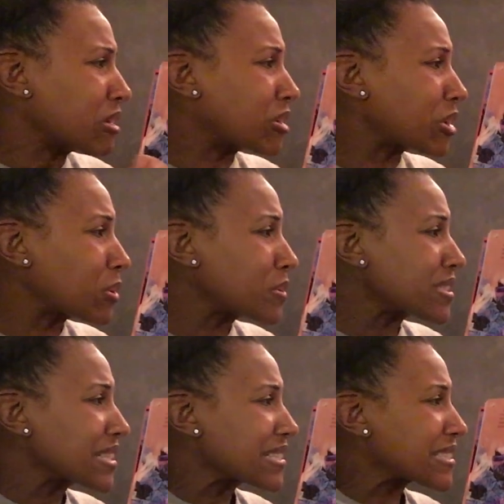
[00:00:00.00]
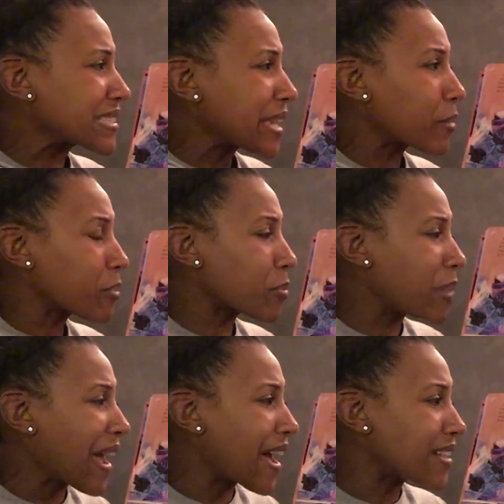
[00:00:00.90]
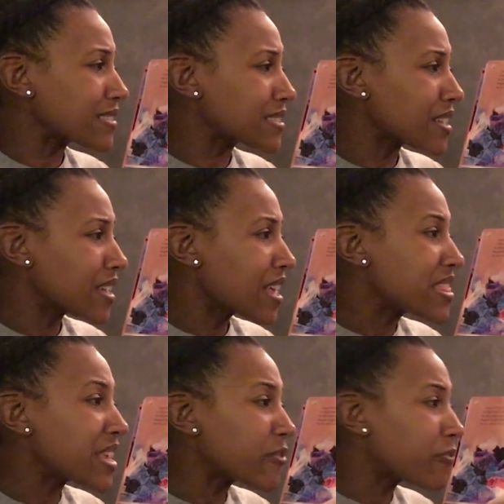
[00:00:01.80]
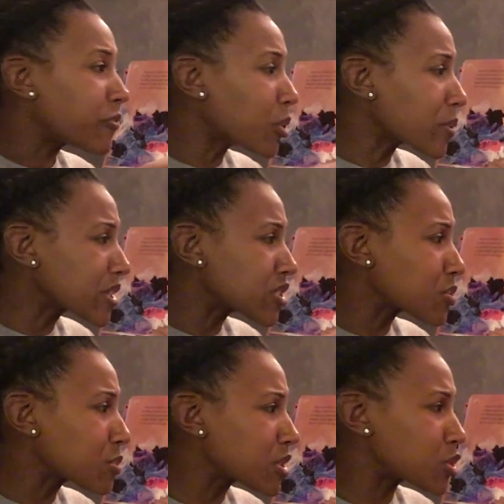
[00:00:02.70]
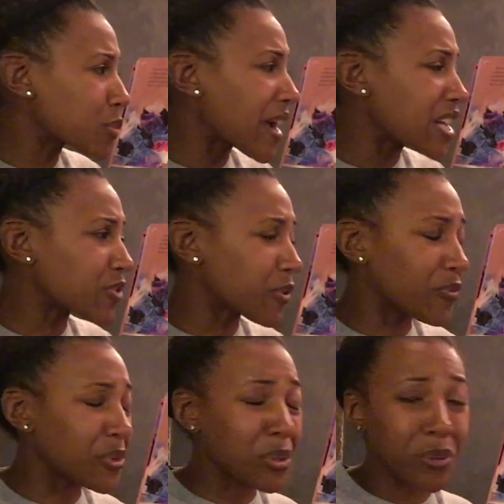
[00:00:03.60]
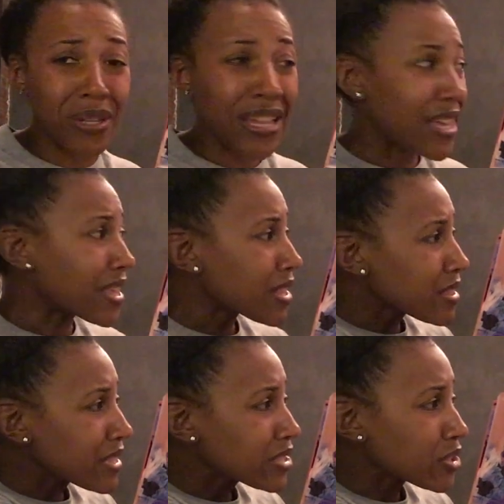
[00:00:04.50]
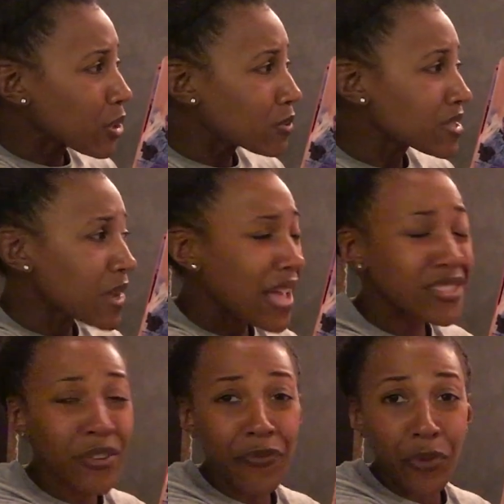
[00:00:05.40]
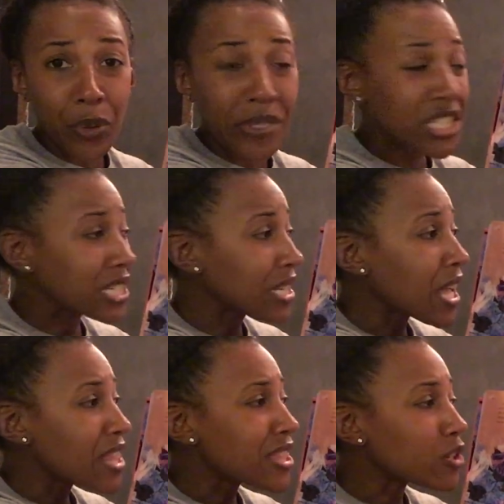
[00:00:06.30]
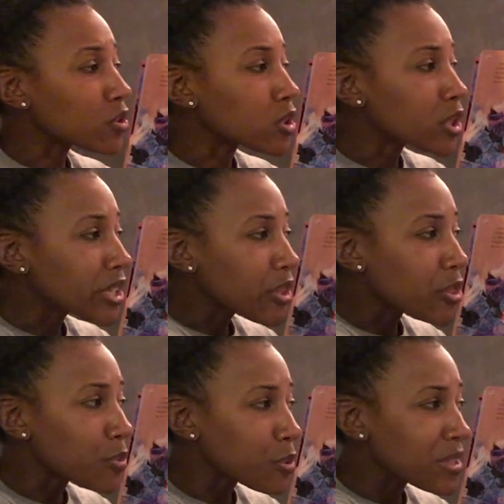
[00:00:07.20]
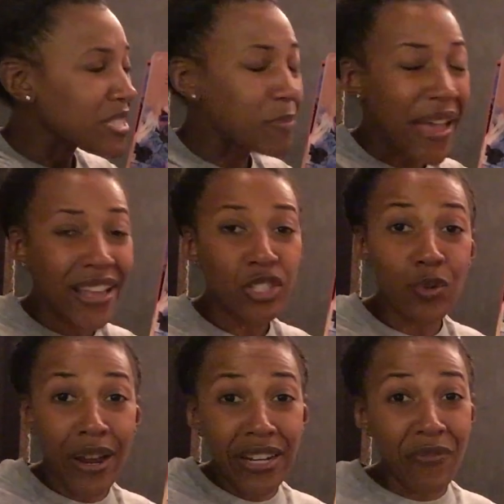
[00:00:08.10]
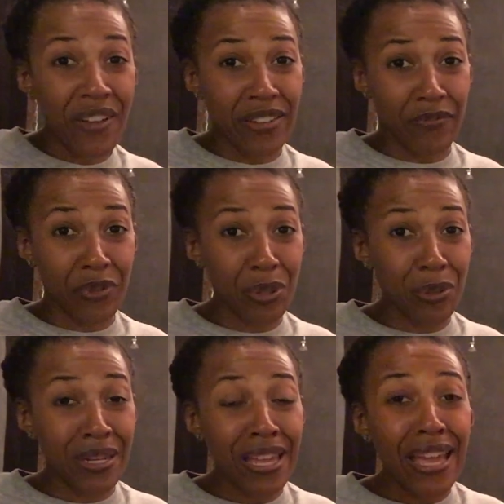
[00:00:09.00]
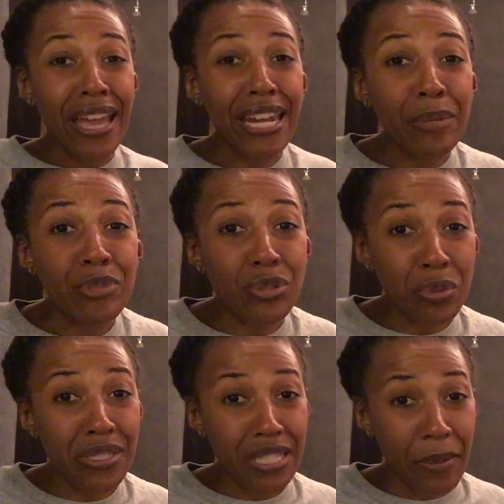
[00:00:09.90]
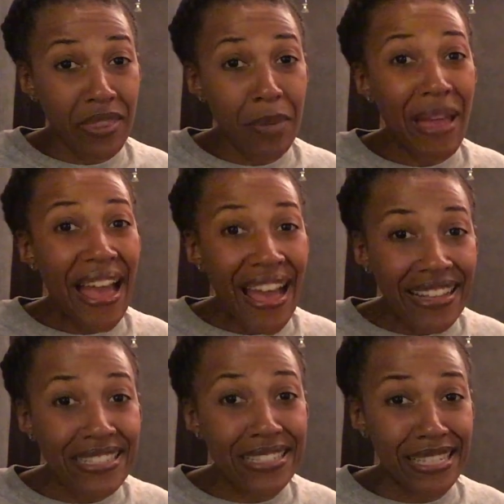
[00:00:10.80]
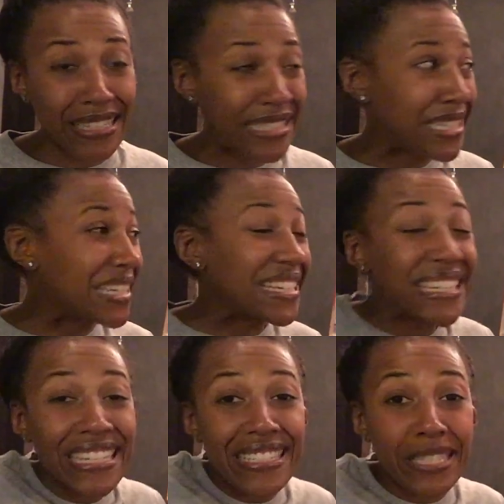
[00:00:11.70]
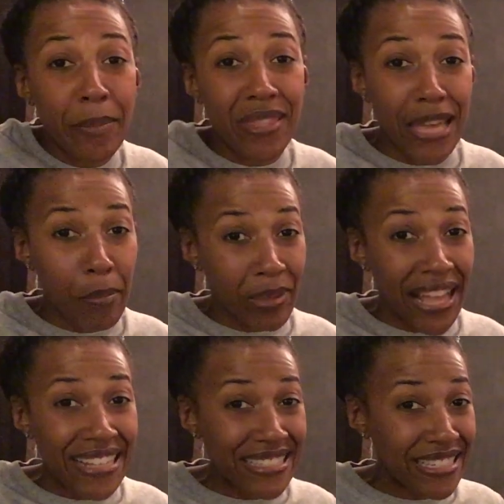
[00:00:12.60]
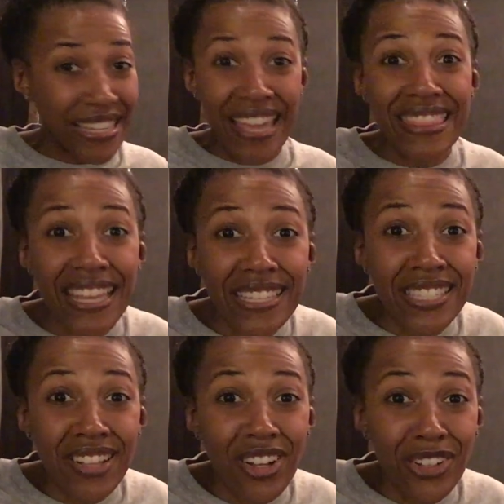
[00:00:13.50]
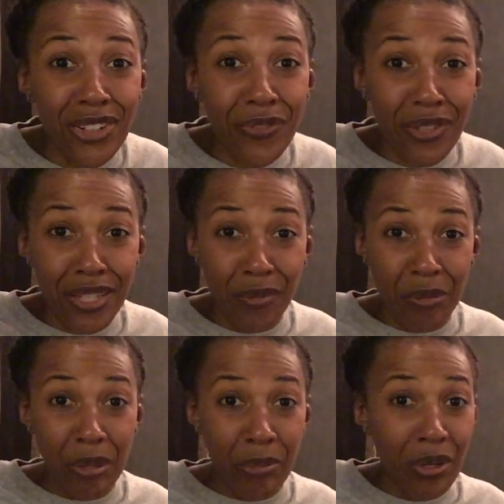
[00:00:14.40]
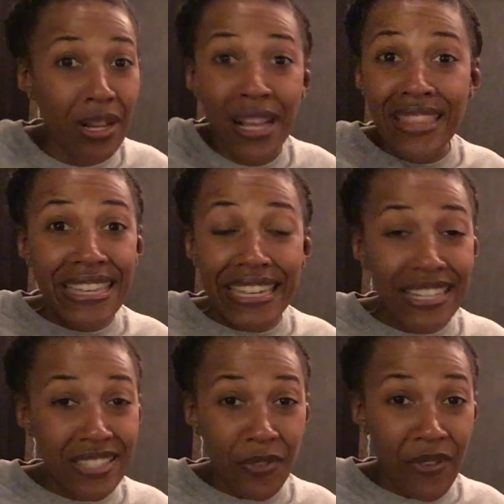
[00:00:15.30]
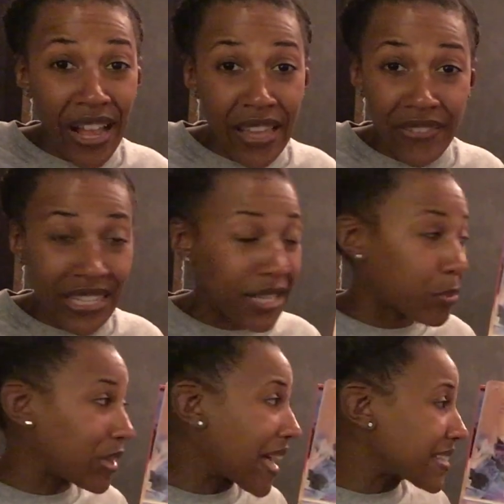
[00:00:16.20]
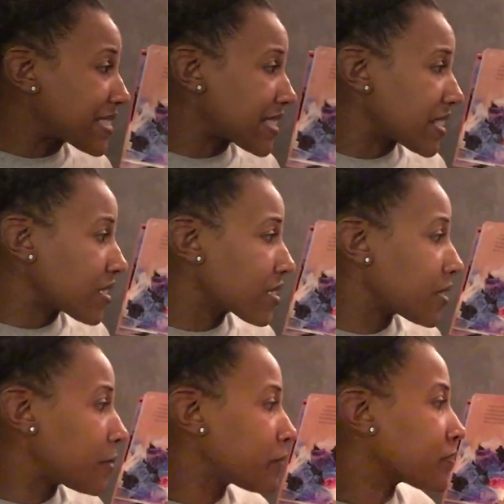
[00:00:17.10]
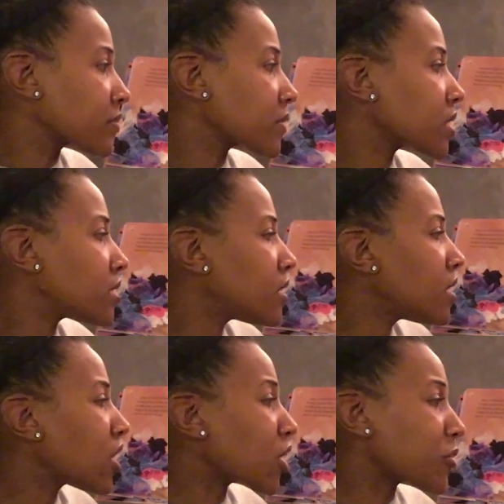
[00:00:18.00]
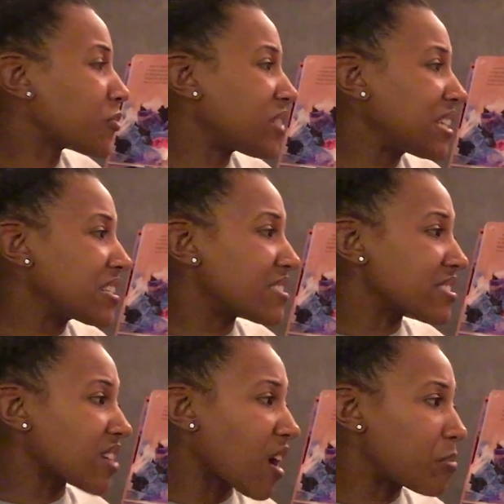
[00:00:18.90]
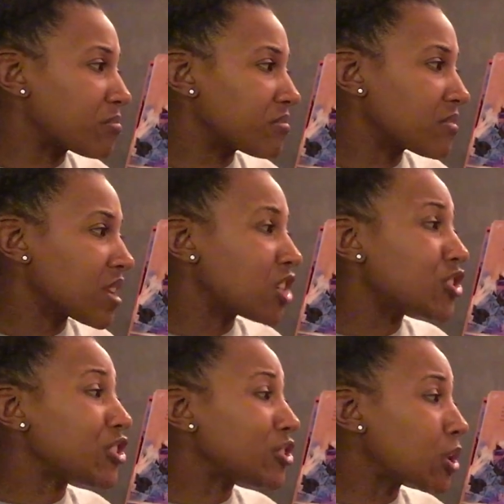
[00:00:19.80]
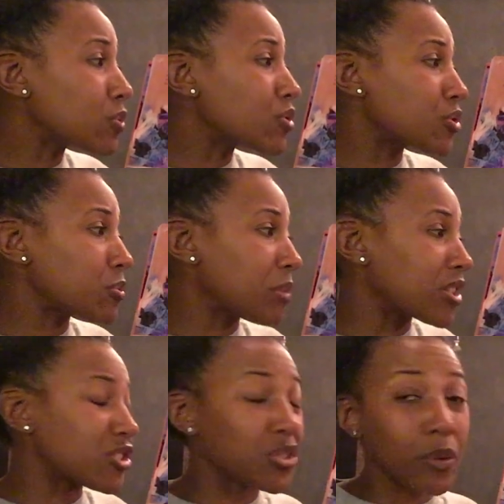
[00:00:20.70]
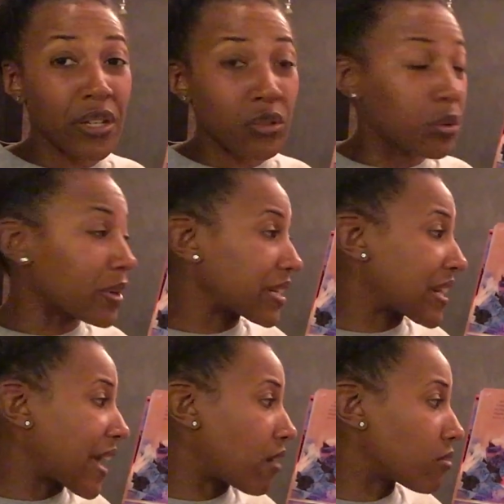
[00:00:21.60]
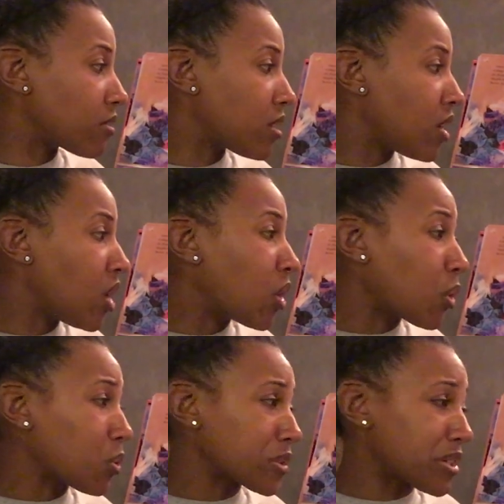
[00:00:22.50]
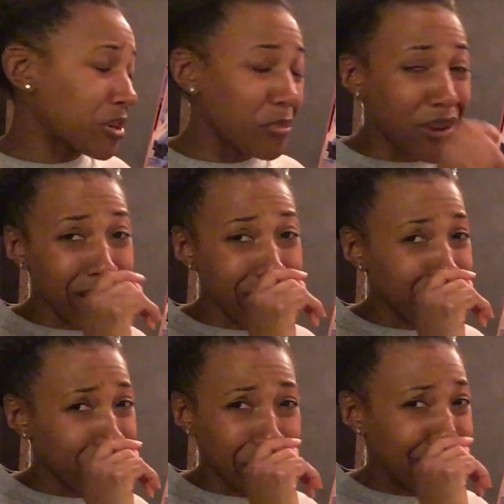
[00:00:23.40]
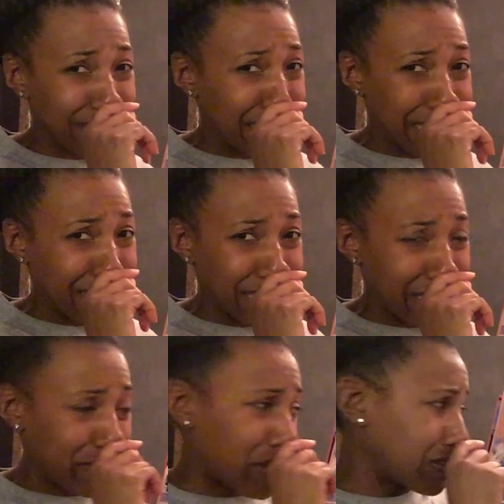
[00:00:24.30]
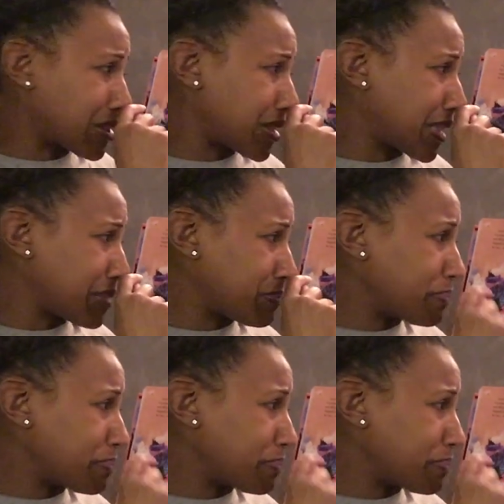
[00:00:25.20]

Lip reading: Goats scamper past. They forage through the trash for food. These goats, as they're foraging, they're looking through these bags trying to find food. And I'm sure some of them accidentally eat some of that plastic. And that's not good for them, remember? They can't survive eating plastic. Her feet stop. She knows too much to ignore it now. Holding her breath because it doesn't smell good.